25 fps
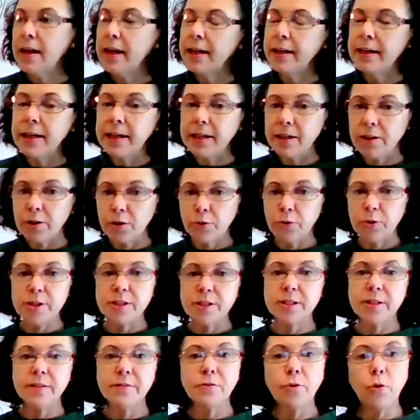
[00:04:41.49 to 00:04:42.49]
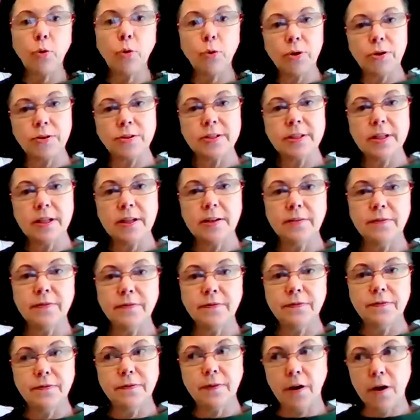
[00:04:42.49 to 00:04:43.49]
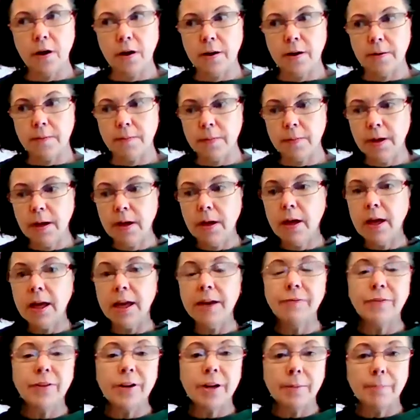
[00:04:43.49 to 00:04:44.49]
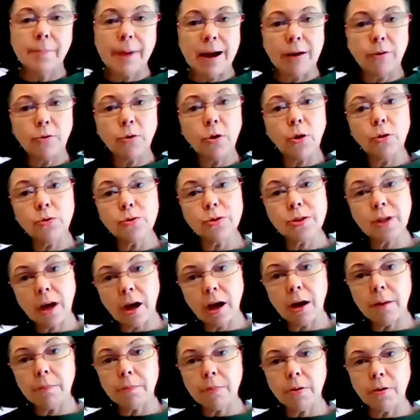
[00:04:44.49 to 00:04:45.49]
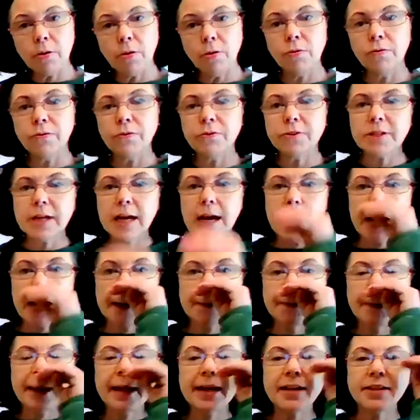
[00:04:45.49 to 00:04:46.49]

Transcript: An increase, of course, if an amount goes up over time.